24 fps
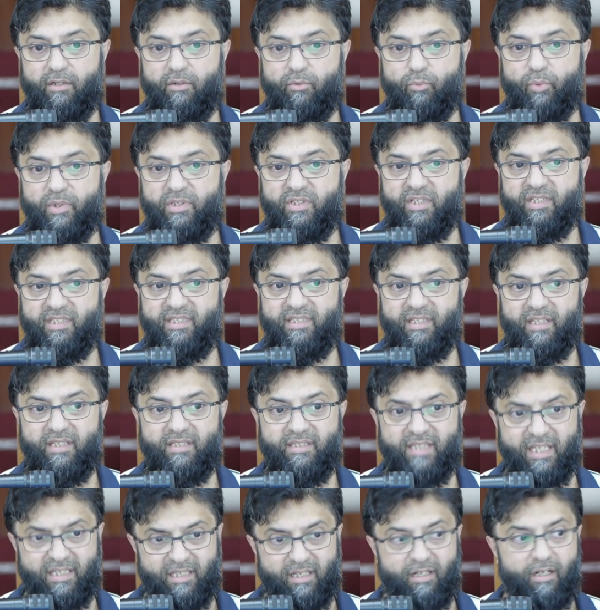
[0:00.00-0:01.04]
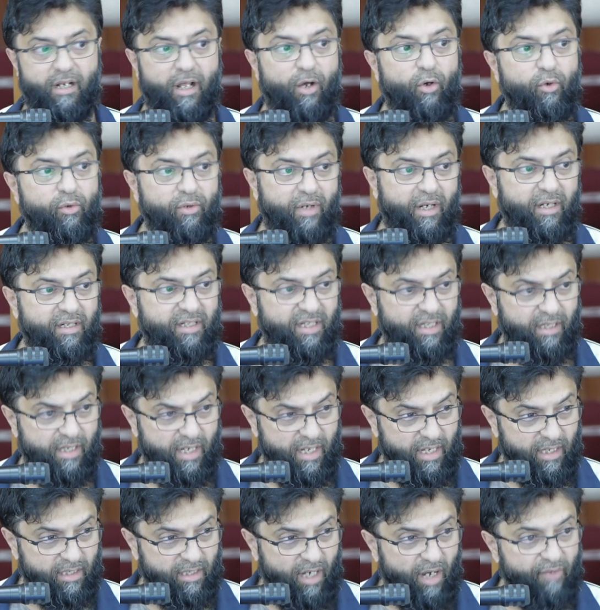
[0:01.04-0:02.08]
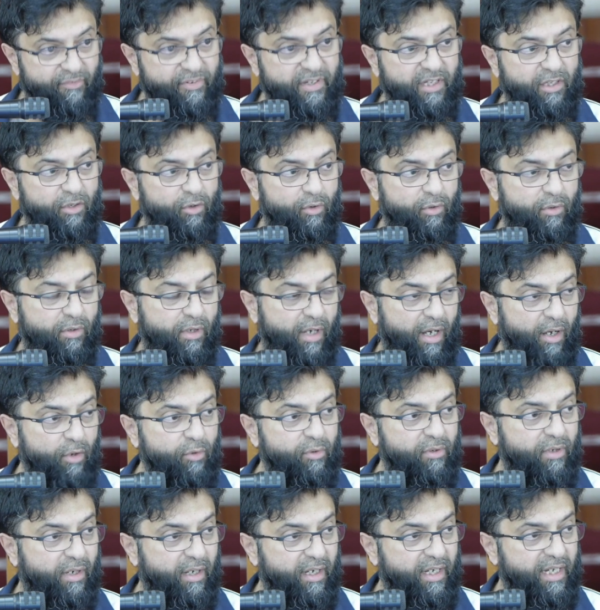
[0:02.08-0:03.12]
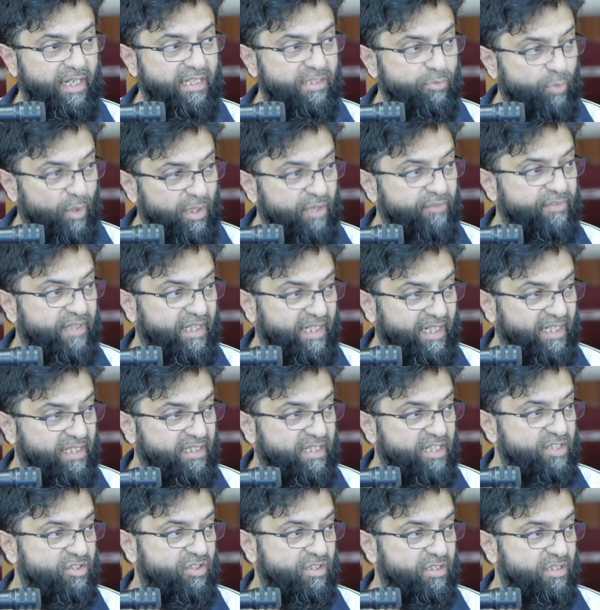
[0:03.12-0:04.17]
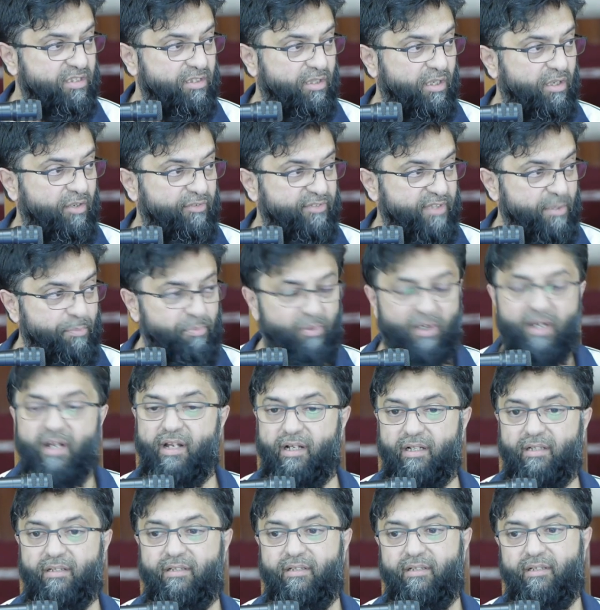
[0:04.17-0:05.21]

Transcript: which is satr al-awra, covering your awra is one of the conditions of the prayer.